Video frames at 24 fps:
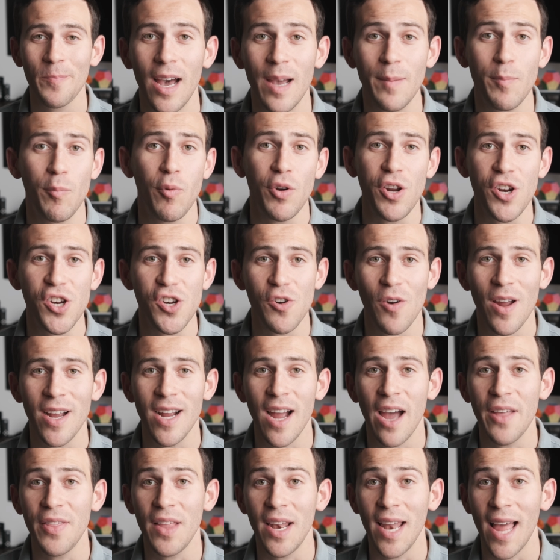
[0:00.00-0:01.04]
I'm pretty sure I
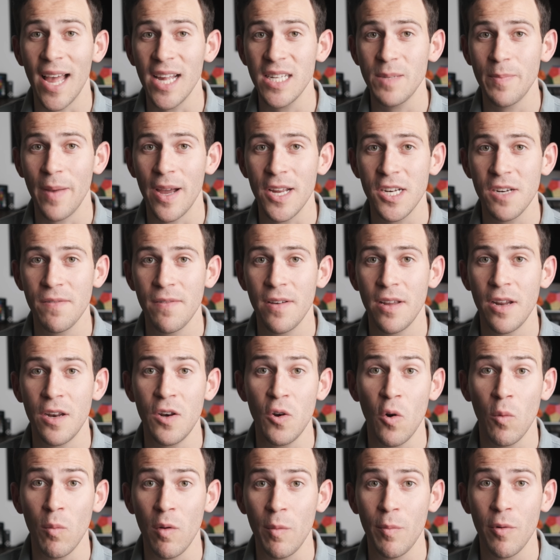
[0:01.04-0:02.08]
got the last batch of it a
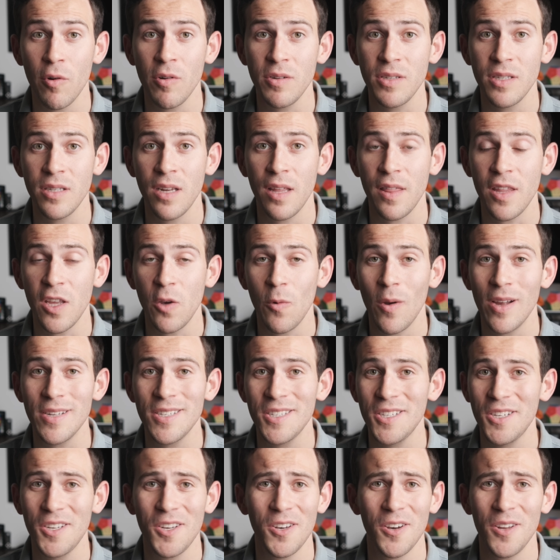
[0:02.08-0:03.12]
normal person in the
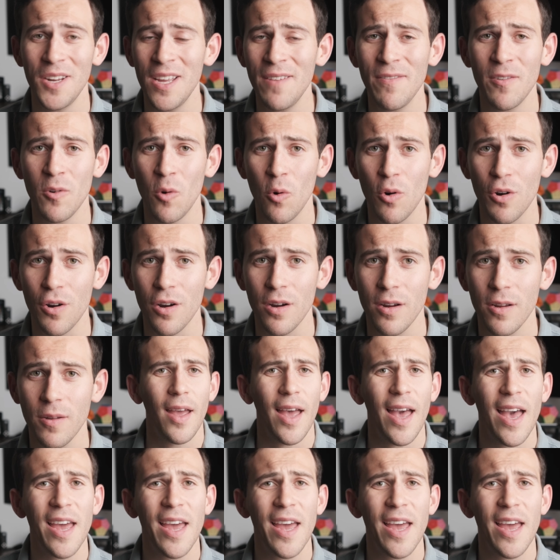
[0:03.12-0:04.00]
US could even order.